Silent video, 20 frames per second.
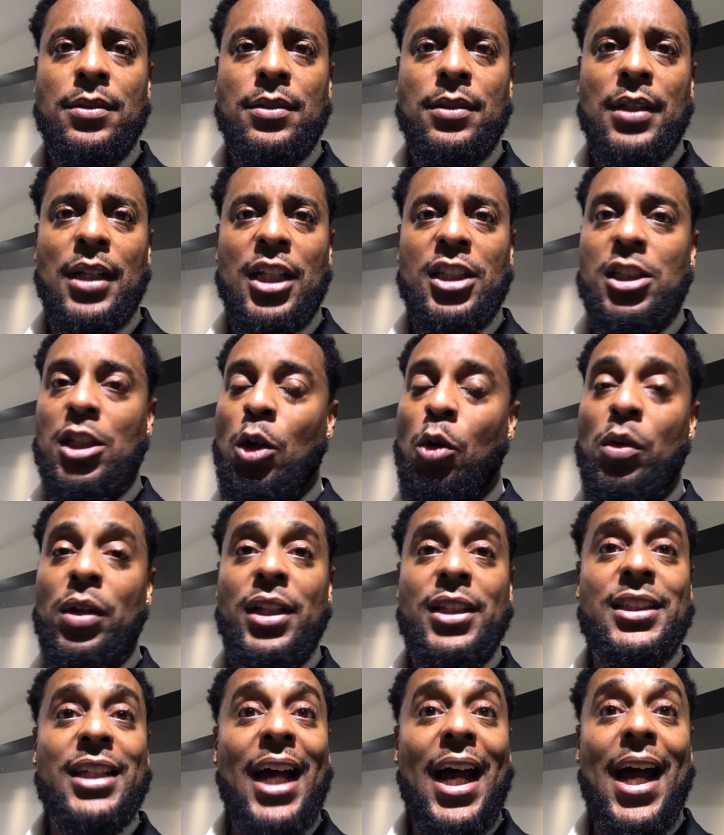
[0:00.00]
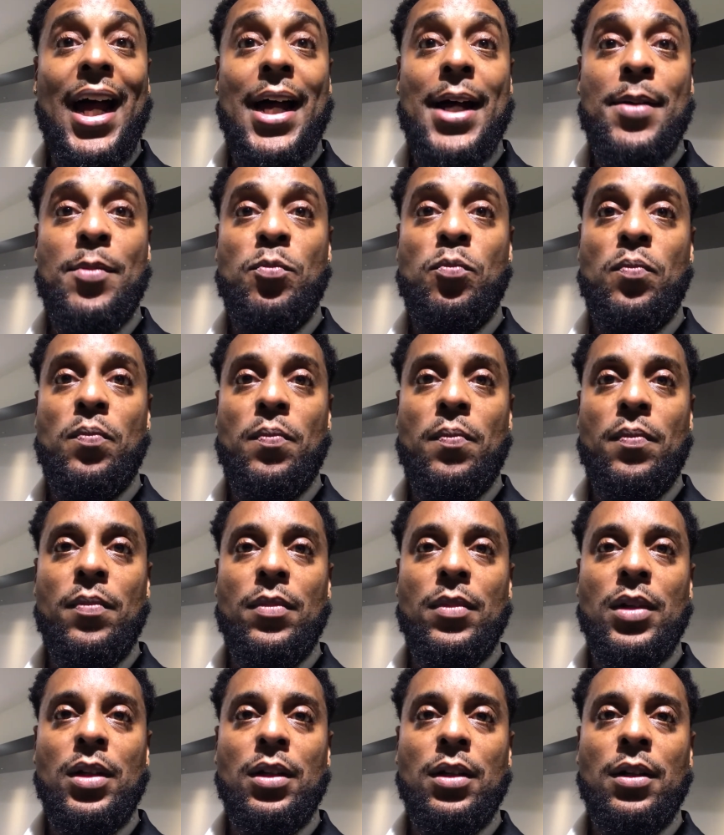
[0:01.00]
That's the only time
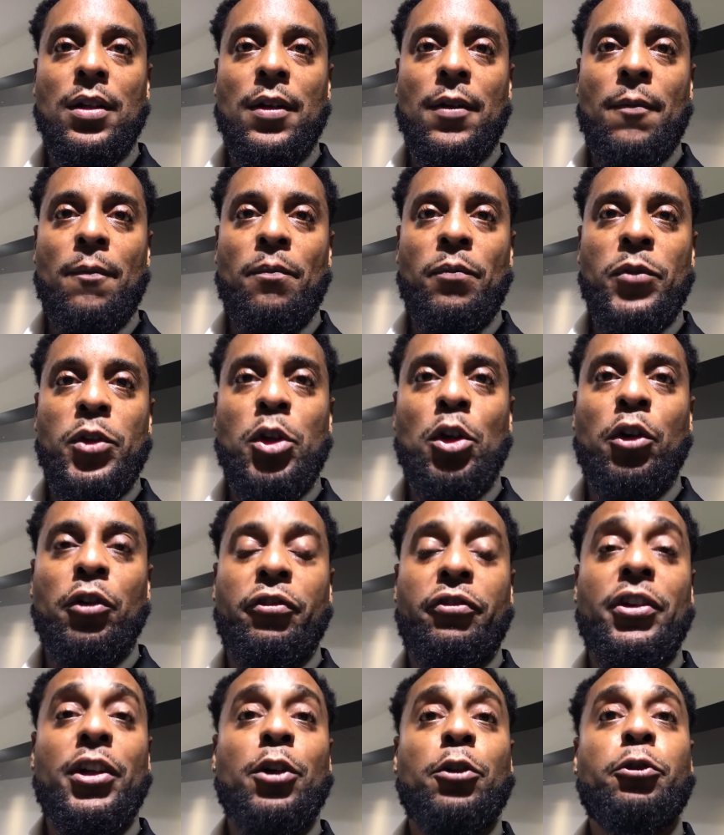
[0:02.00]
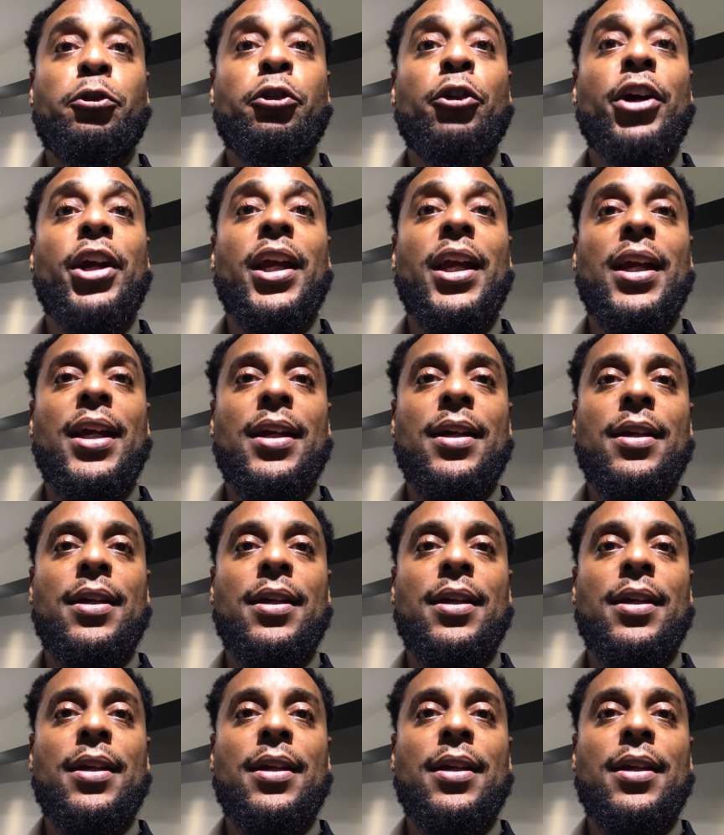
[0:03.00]
you're going to feel free.